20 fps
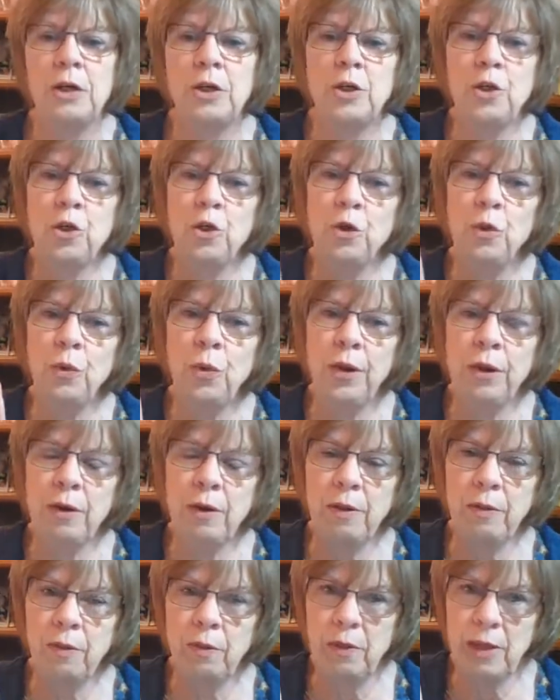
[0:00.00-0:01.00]
to
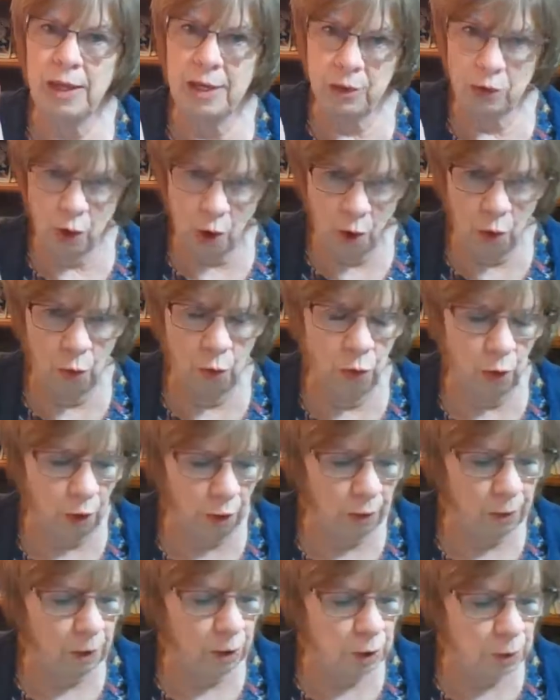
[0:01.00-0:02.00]
his
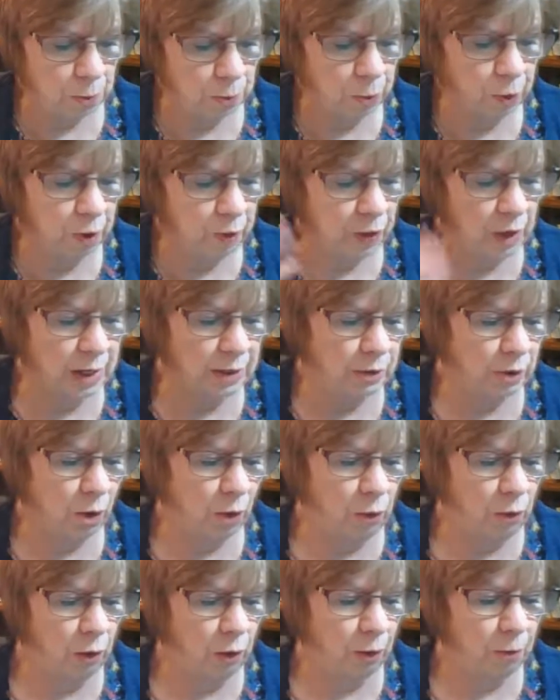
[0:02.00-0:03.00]
owner, his previous
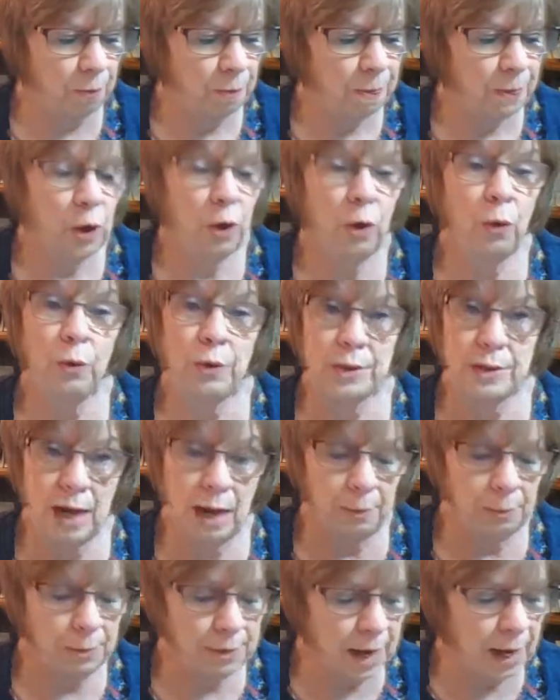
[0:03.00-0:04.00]
owner, who was
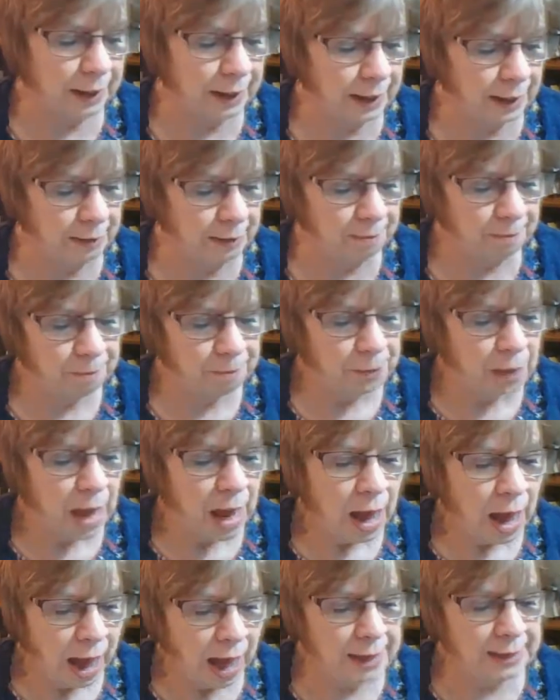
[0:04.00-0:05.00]
named Duncan.
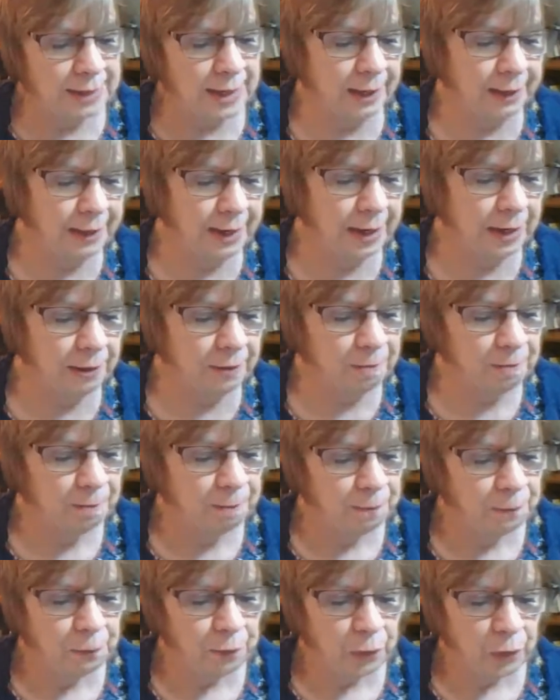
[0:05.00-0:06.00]
Hi, Duncan.
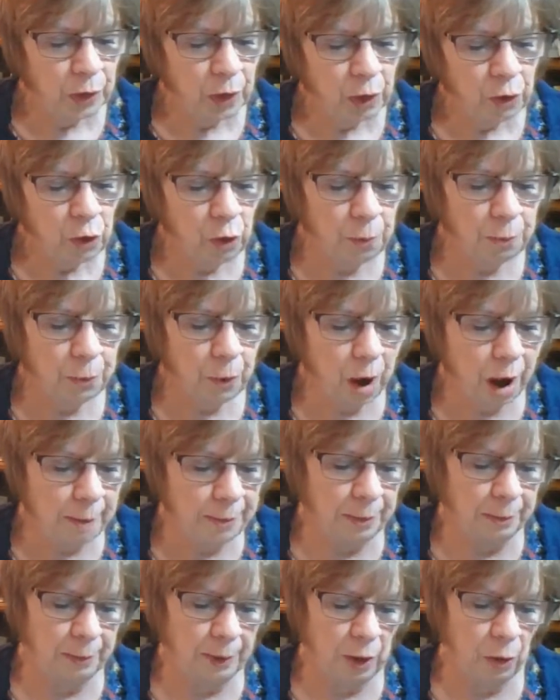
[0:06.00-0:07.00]
You're
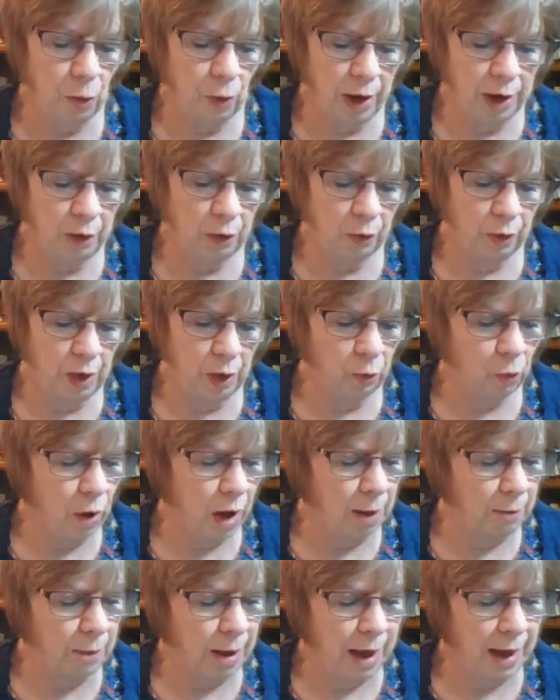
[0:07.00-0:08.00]
probably wondering
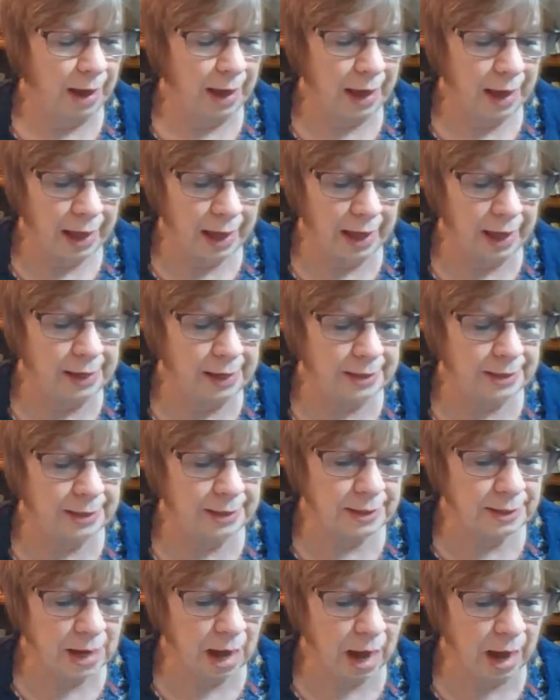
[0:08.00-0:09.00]
why my head is
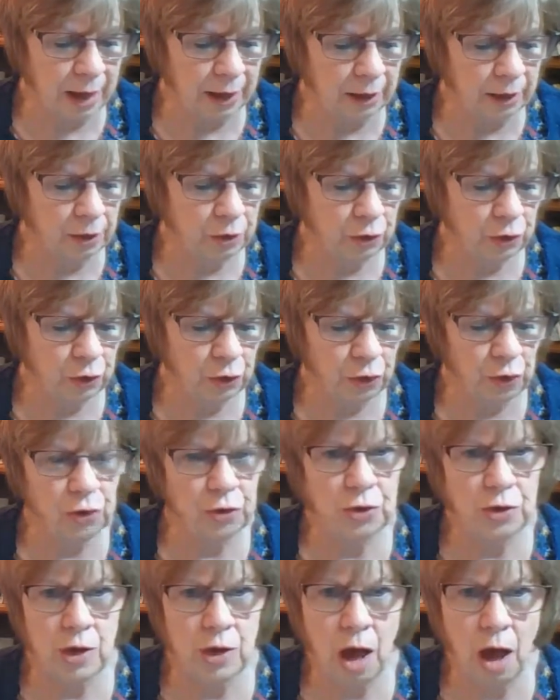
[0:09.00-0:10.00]
stuck to your
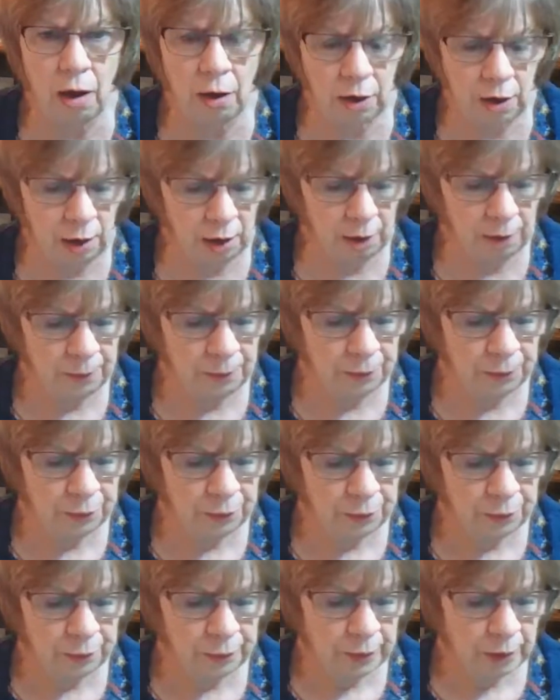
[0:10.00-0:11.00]
sock.
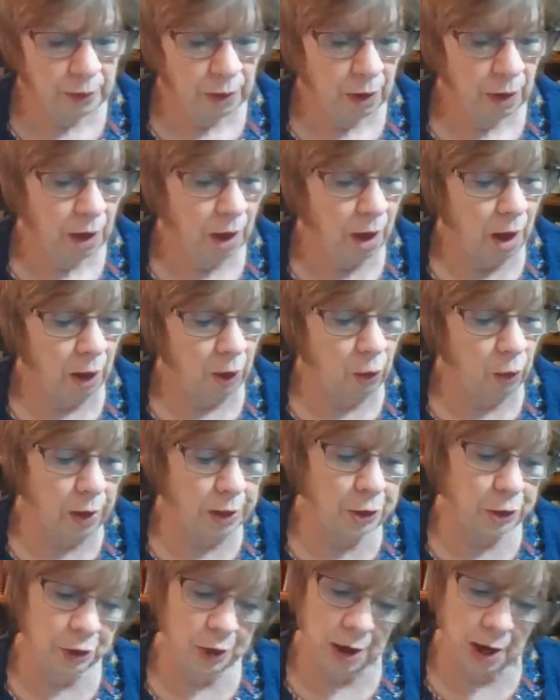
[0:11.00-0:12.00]
A
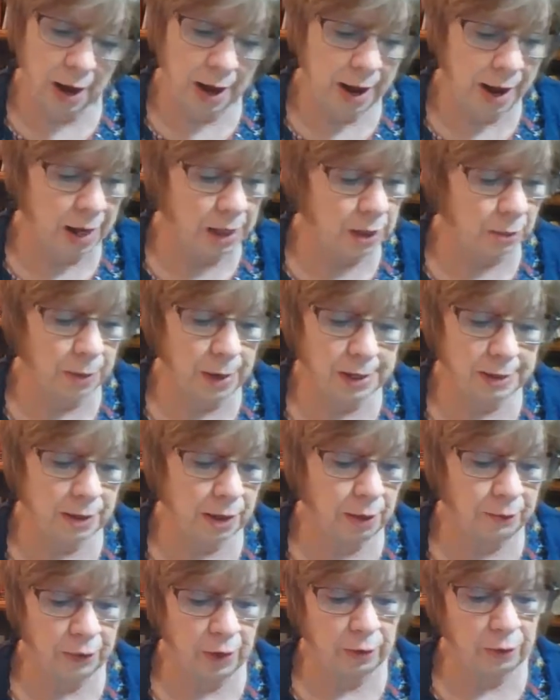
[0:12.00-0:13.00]
question I ask
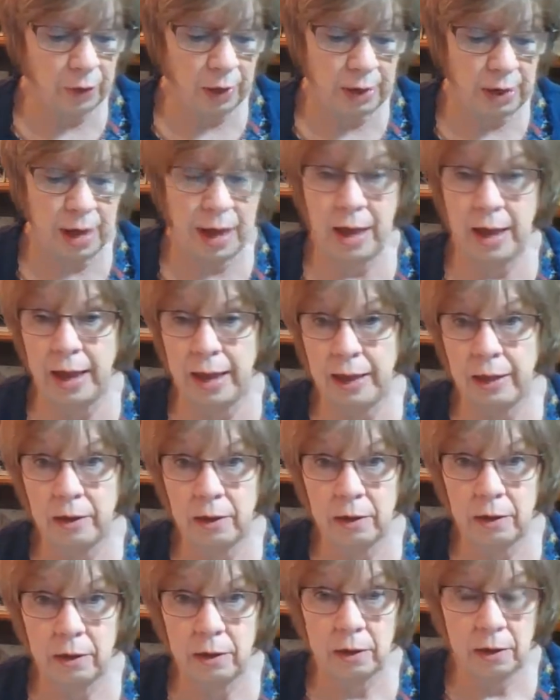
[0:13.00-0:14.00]
myself every day.
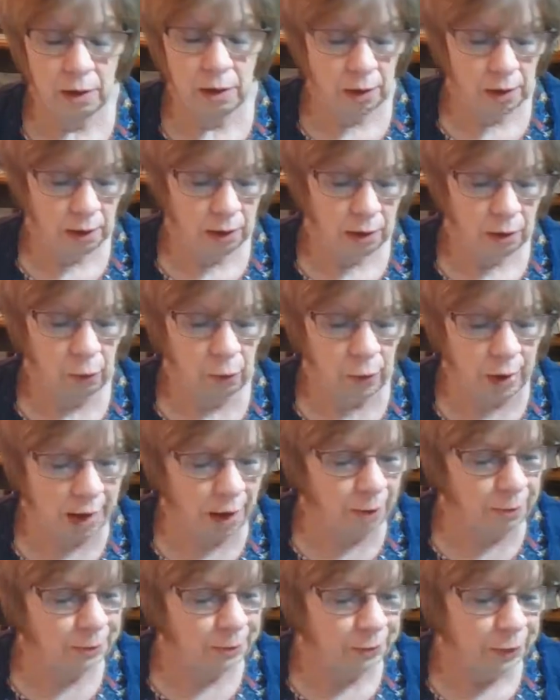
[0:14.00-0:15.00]

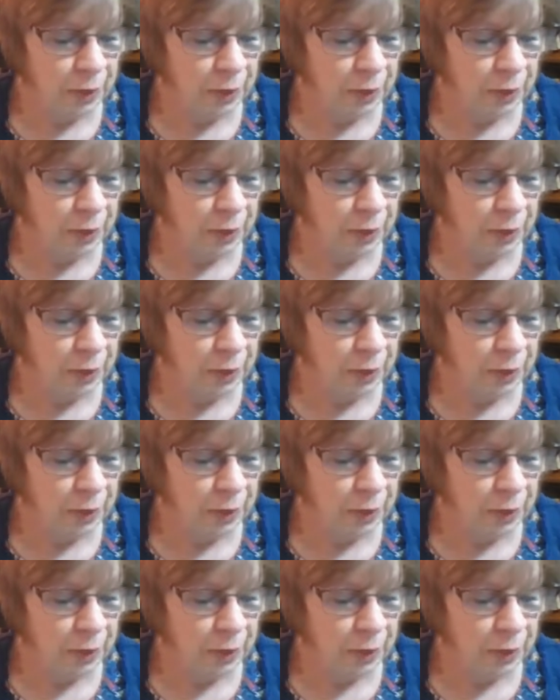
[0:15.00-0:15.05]
Well,